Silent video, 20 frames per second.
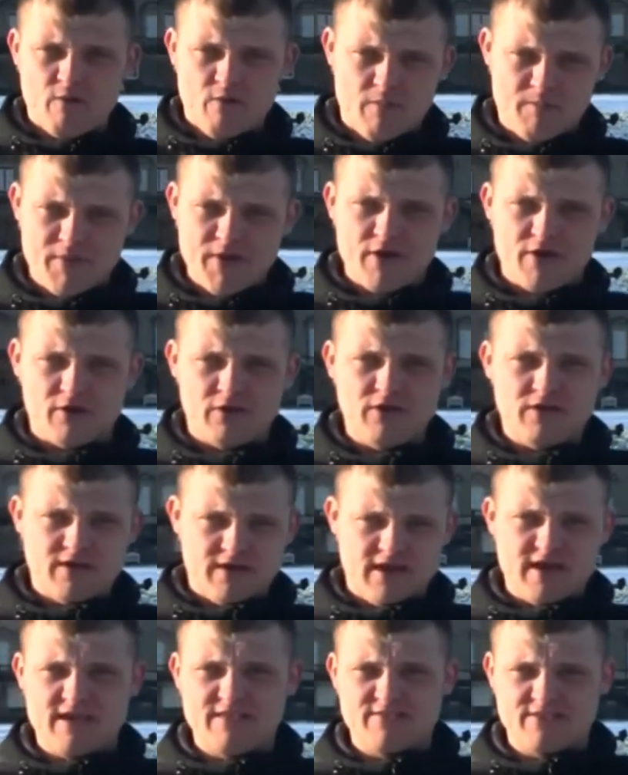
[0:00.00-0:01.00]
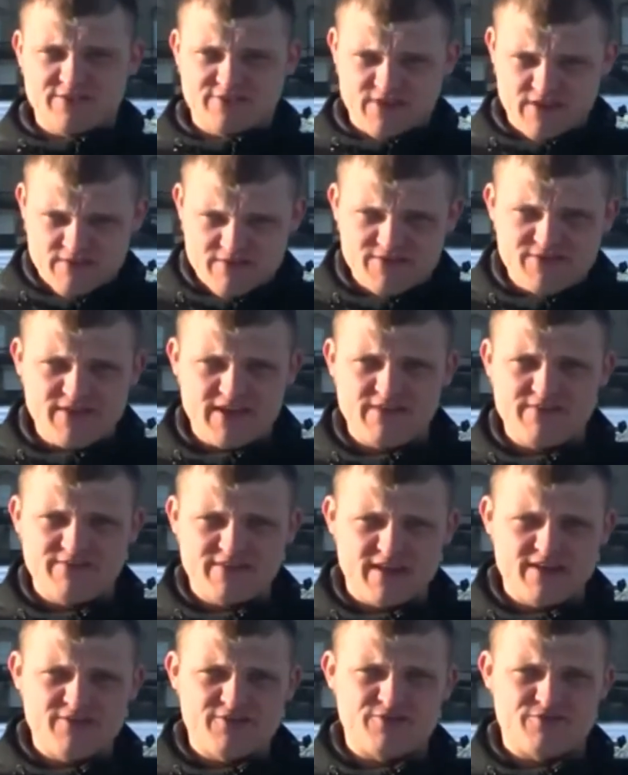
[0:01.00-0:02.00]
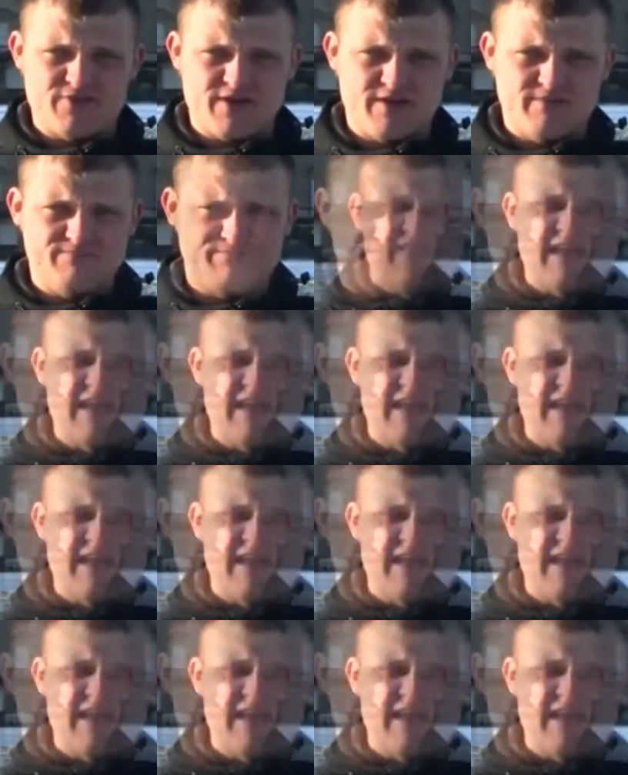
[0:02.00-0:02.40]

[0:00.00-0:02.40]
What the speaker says: were built in the 17th century.